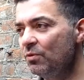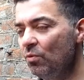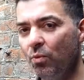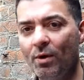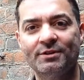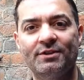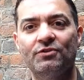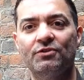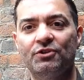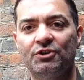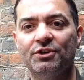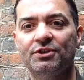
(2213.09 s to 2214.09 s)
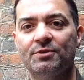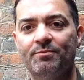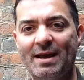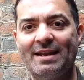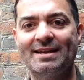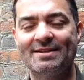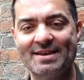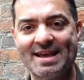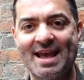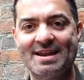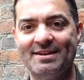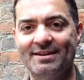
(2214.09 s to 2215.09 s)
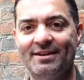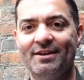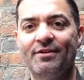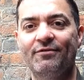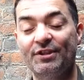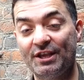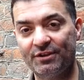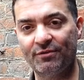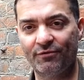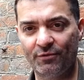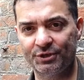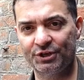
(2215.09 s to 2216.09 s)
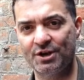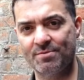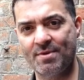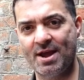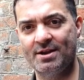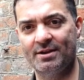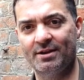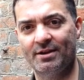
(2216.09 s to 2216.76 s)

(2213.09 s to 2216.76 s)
wasn't just spelling the end for these unfortunate men,